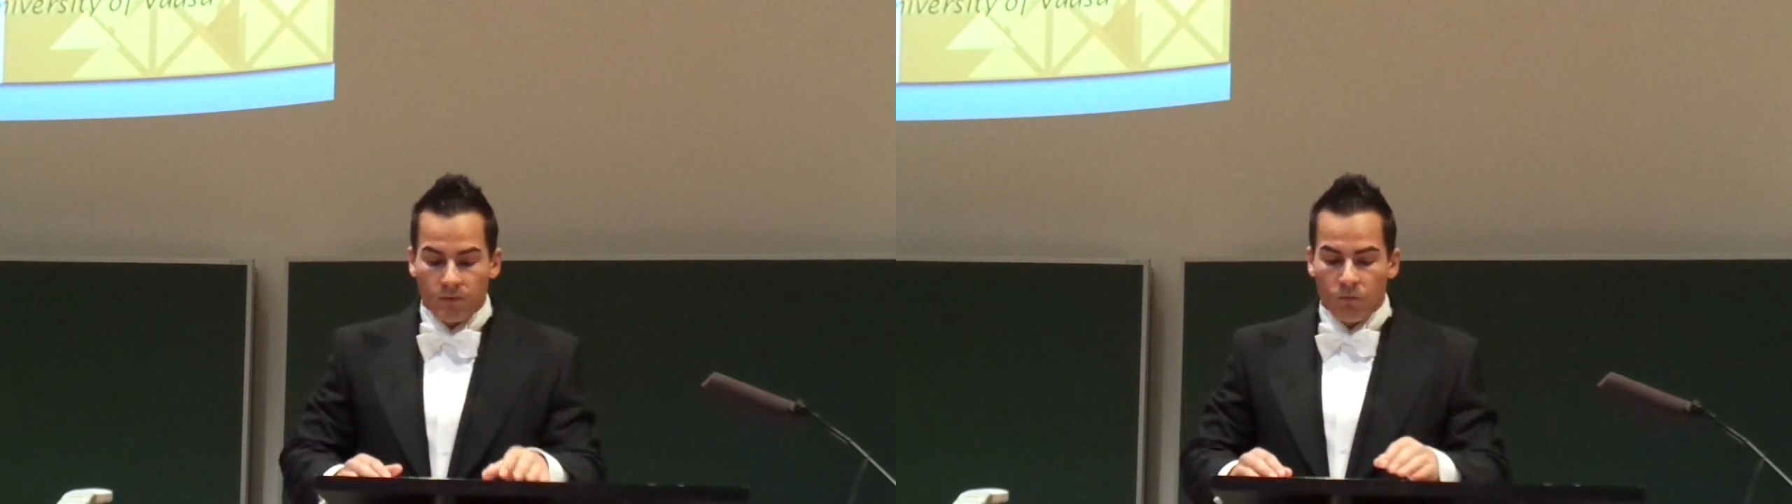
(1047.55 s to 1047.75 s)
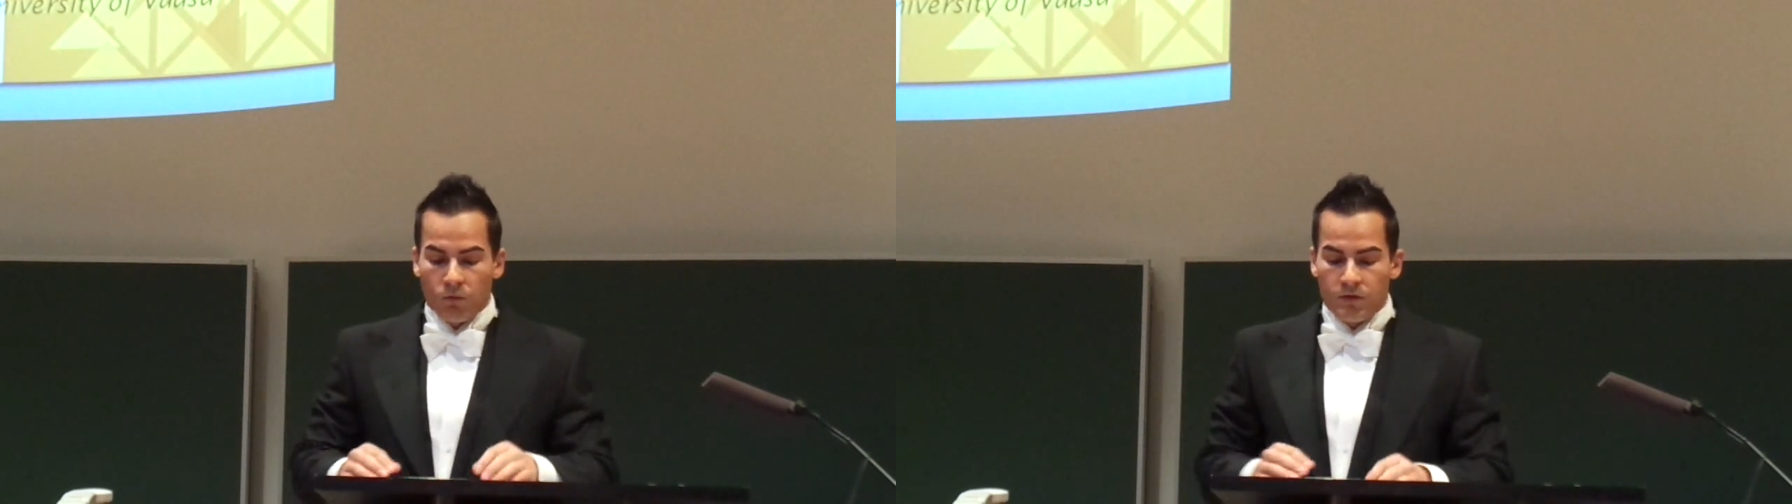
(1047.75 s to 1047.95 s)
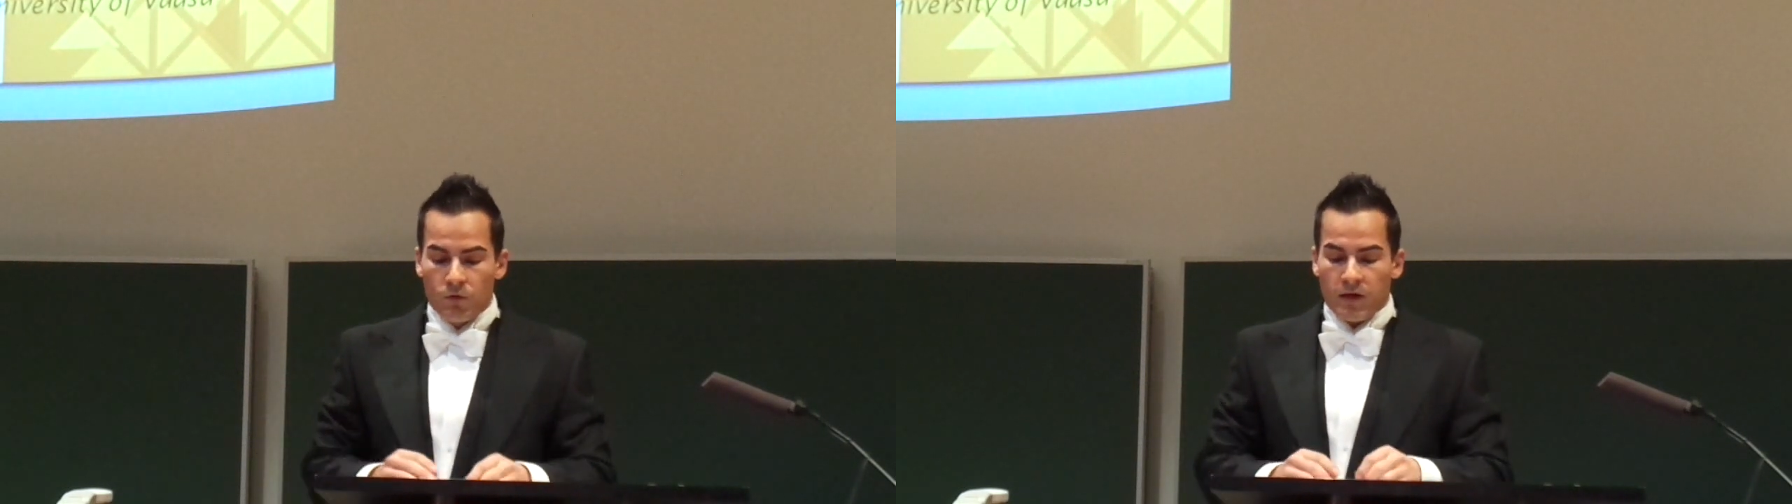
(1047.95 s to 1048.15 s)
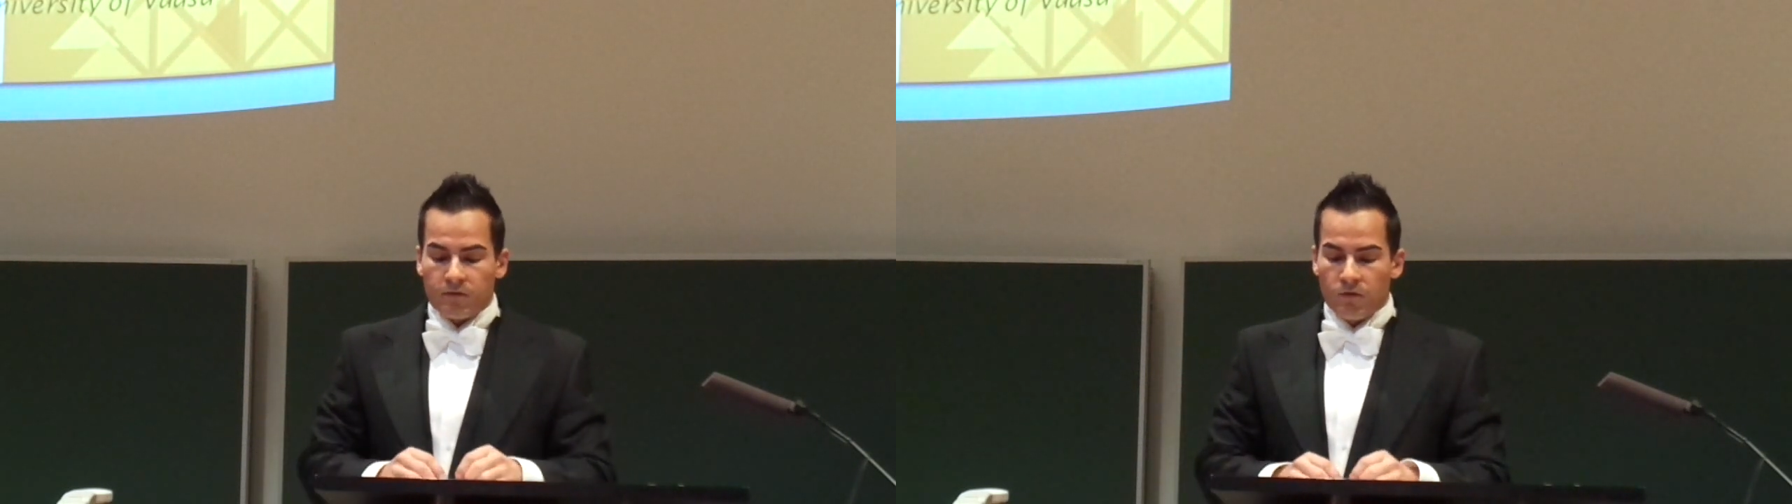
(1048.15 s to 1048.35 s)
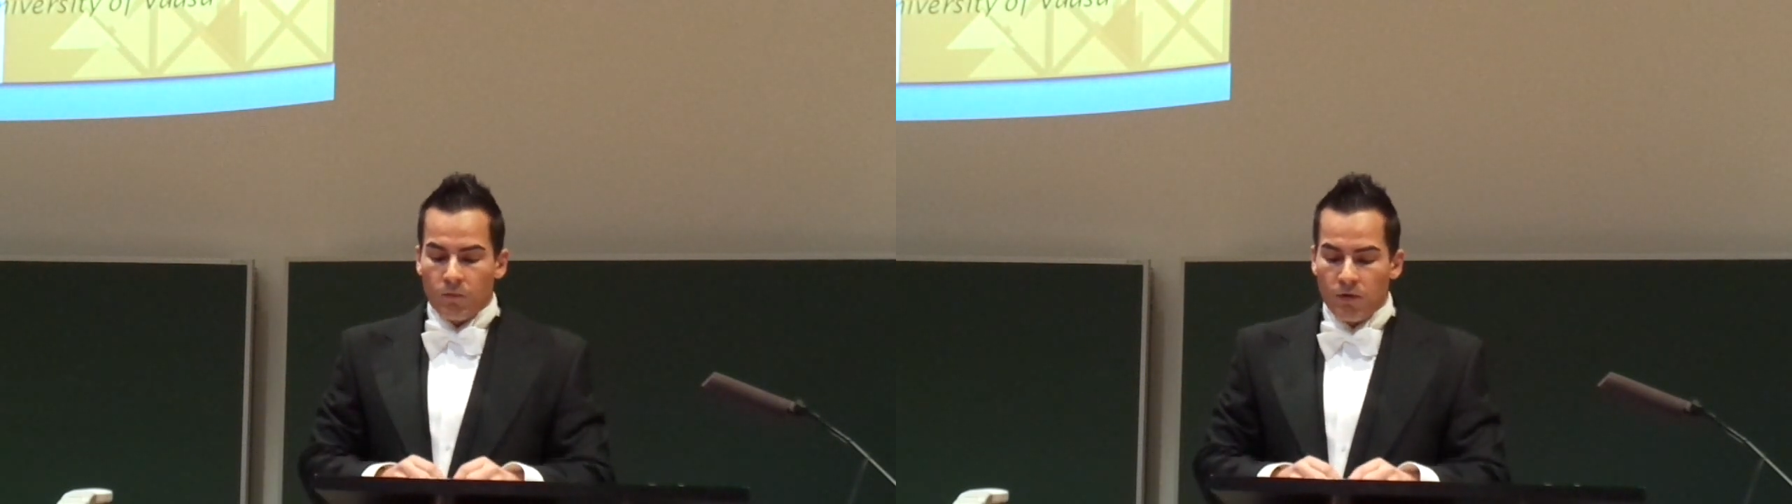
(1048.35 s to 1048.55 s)
would you, as
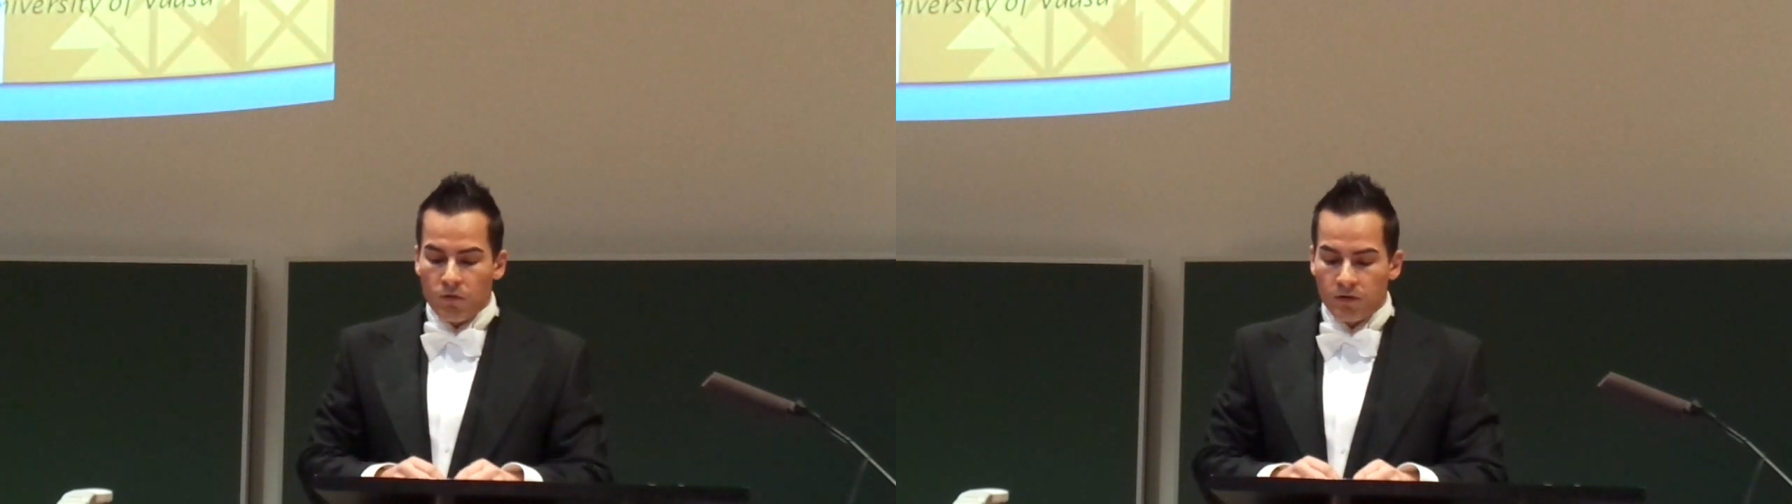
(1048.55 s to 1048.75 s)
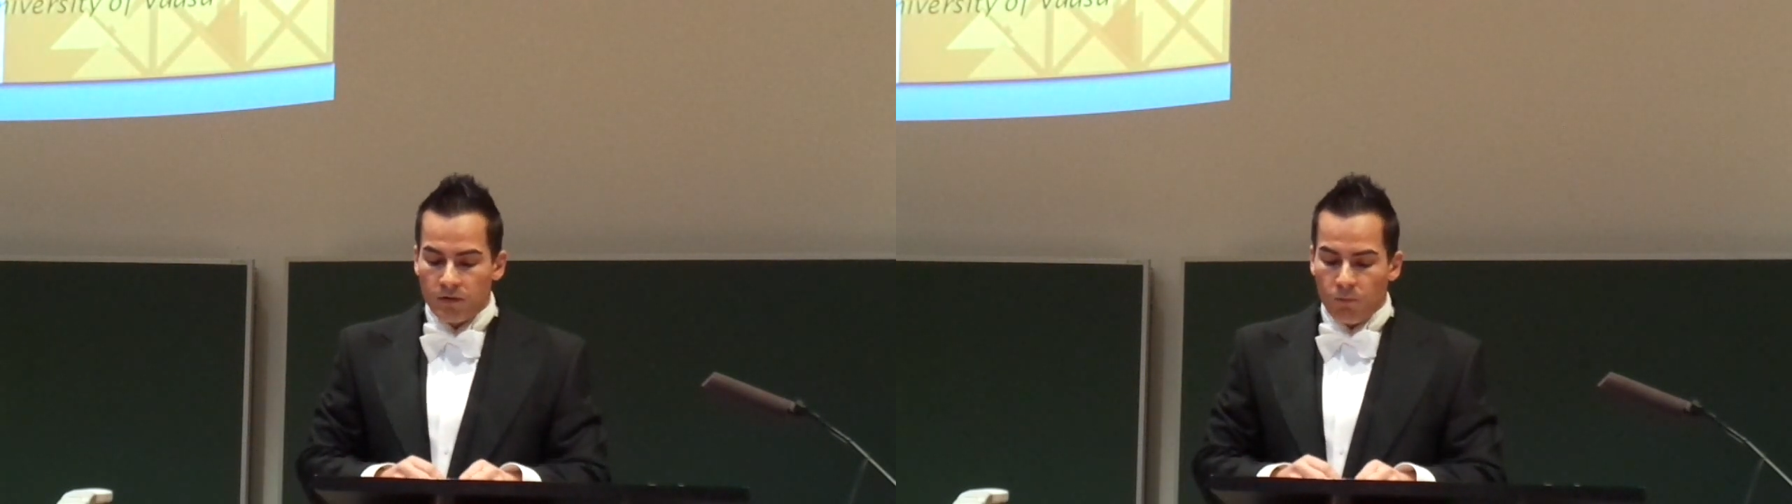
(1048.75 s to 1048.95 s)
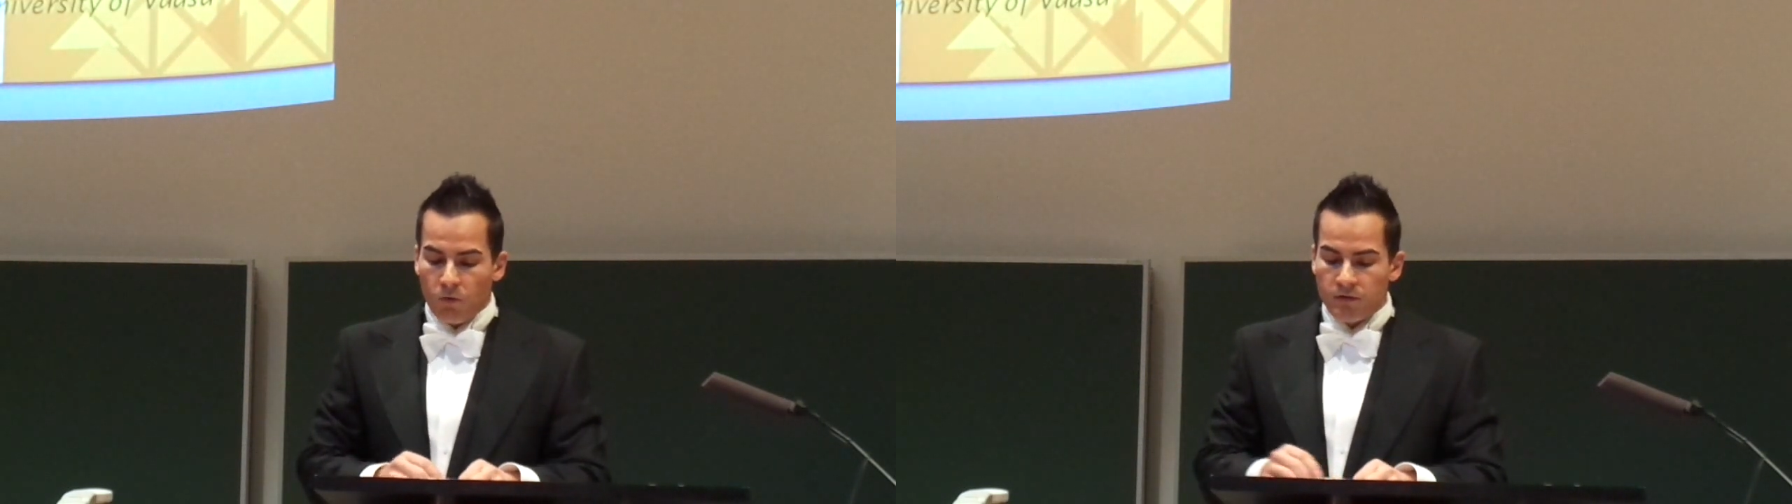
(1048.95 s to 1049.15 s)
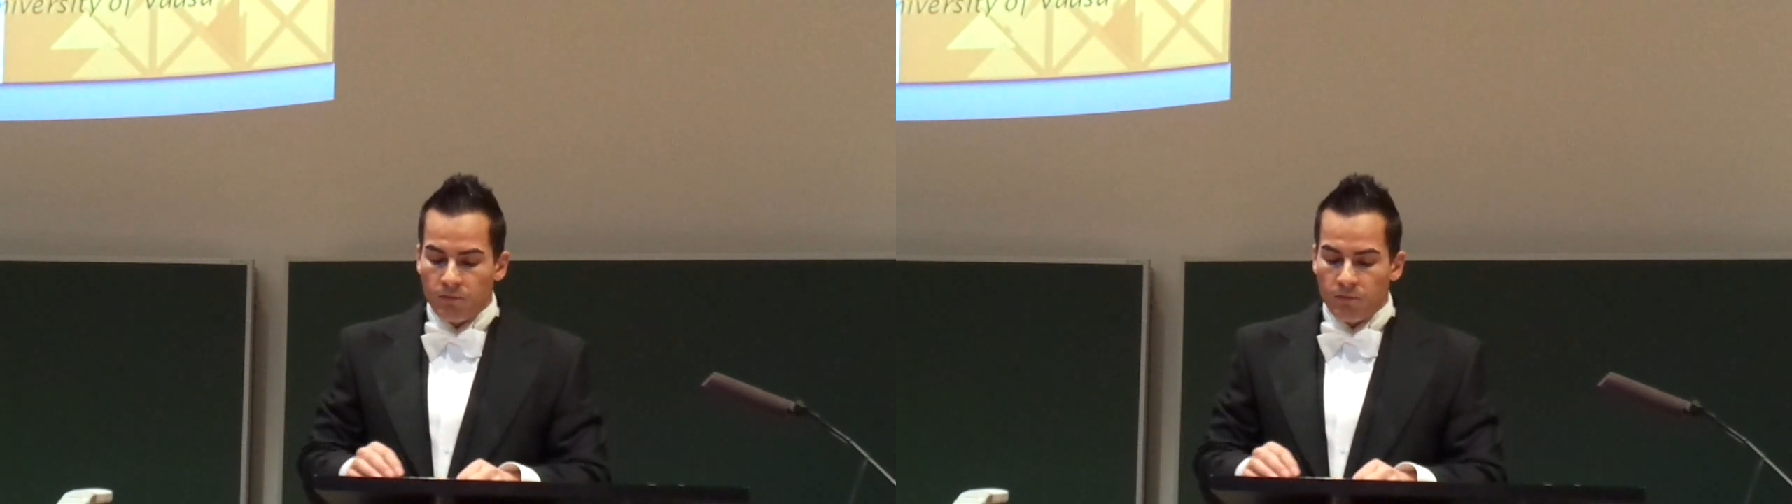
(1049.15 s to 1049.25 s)
the opponent appointed